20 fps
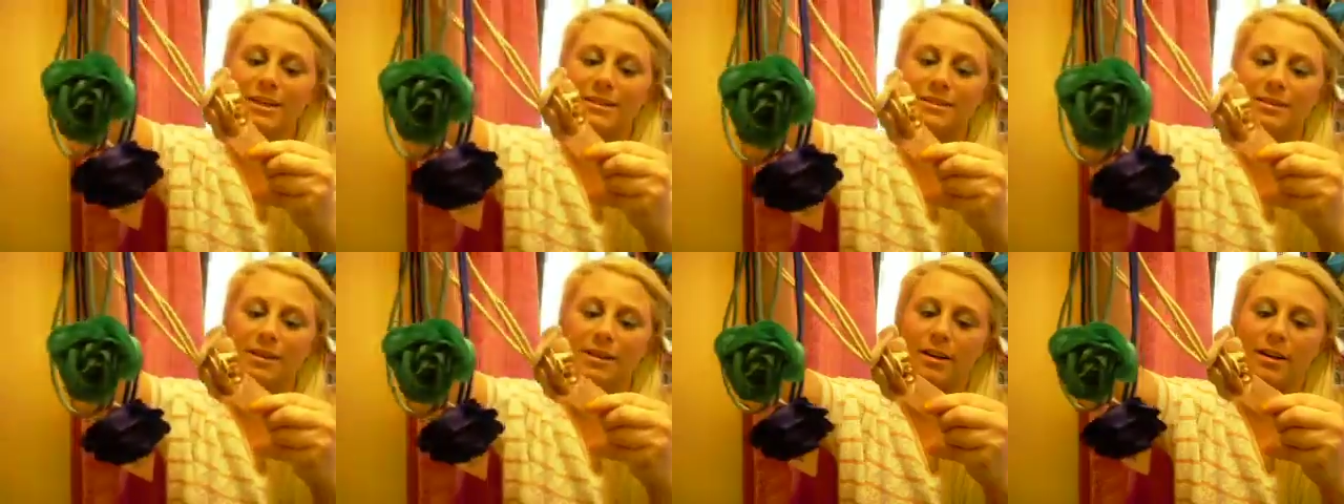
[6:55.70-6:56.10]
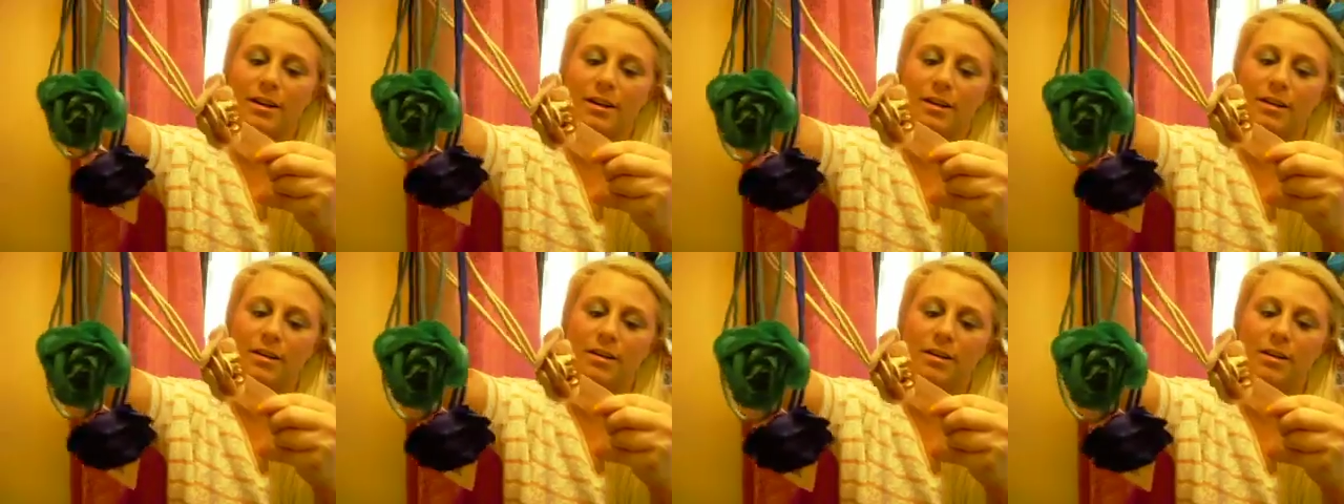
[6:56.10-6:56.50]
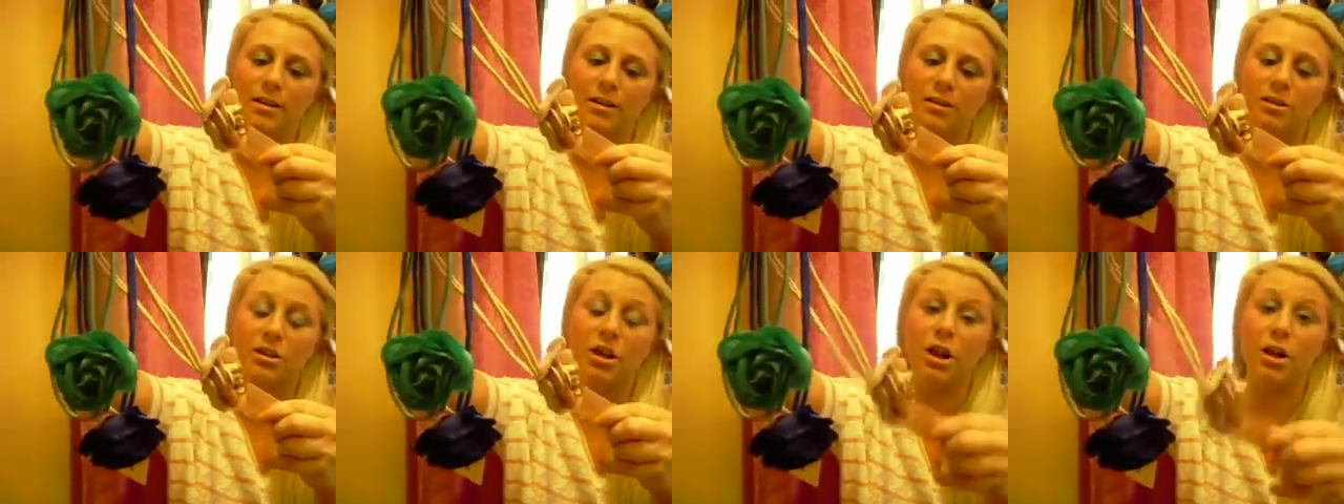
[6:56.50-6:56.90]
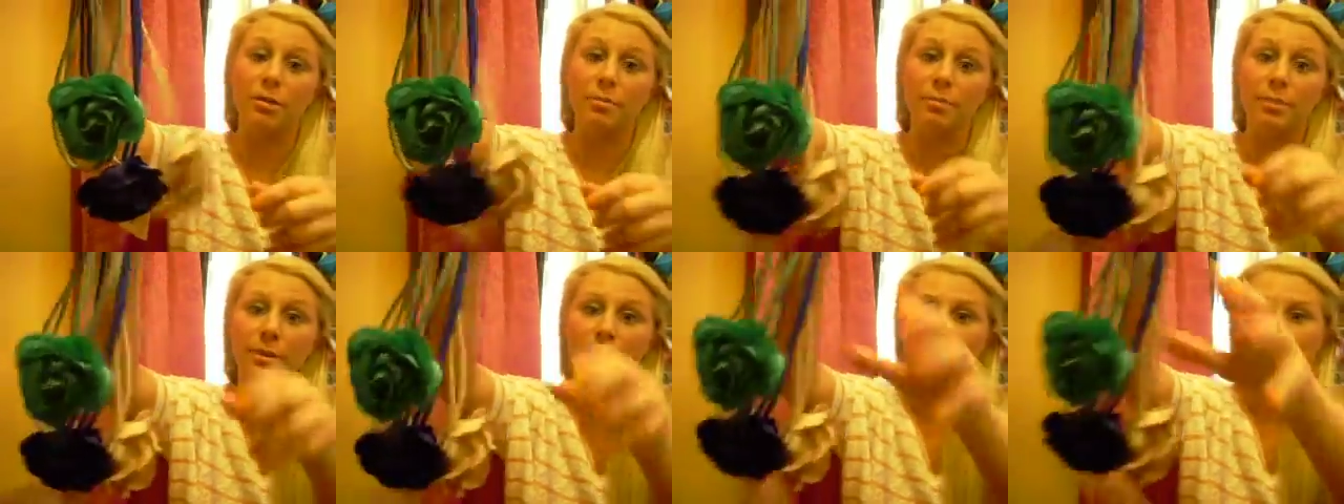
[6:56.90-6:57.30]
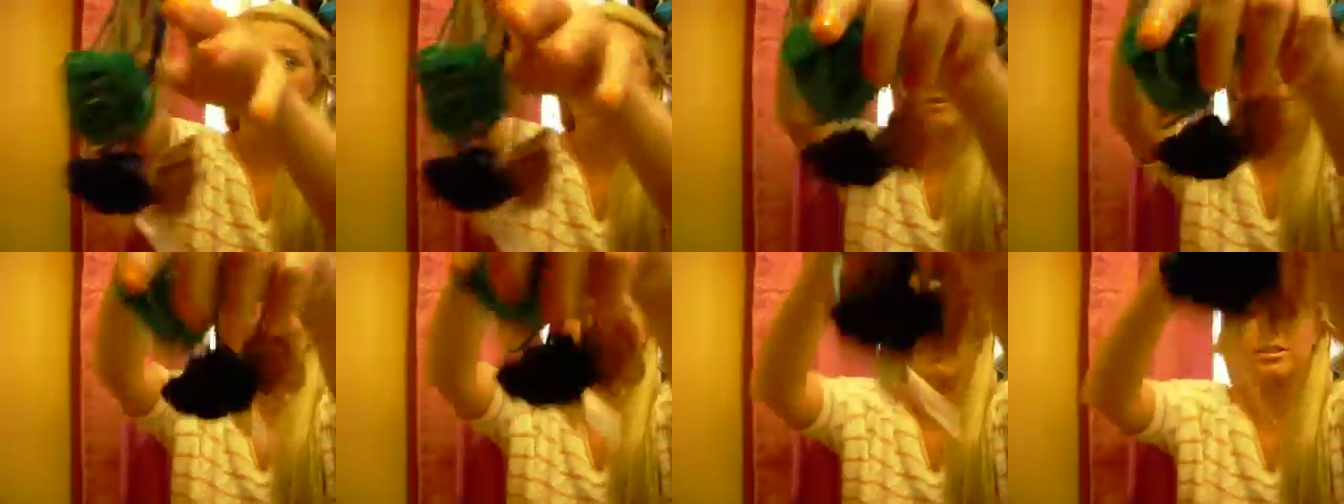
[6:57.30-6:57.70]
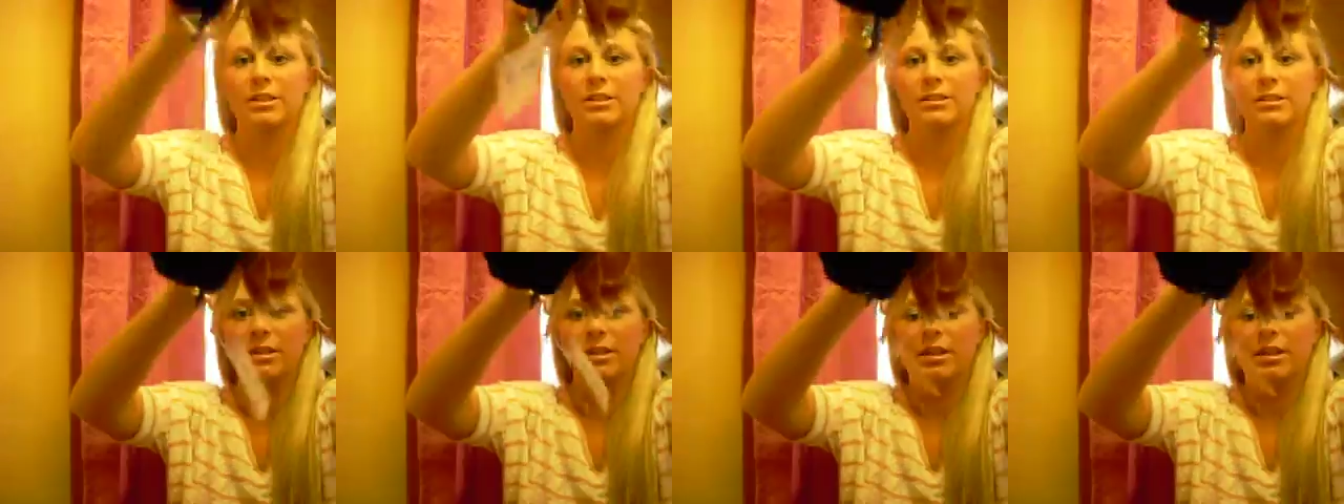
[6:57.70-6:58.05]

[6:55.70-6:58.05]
it's a tarp color.